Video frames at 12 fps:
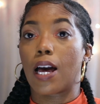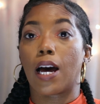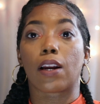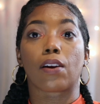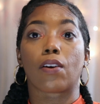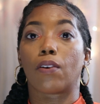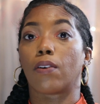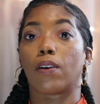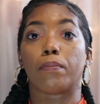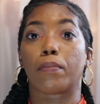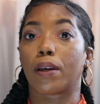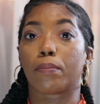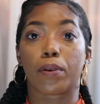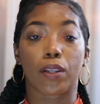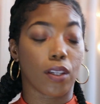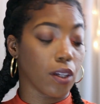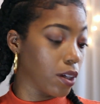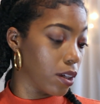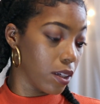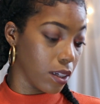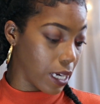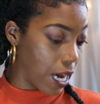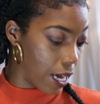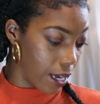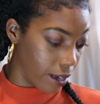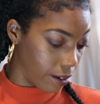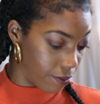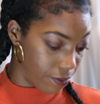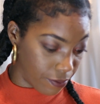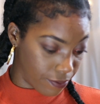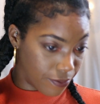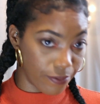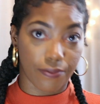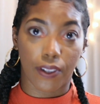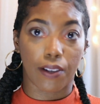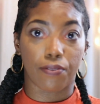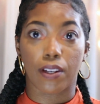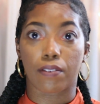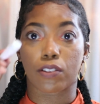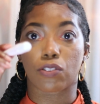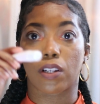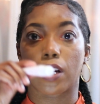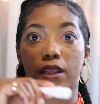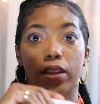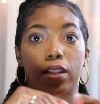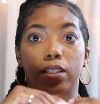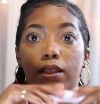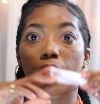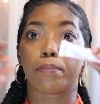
I don't know. It might be good. I've I've never tried this.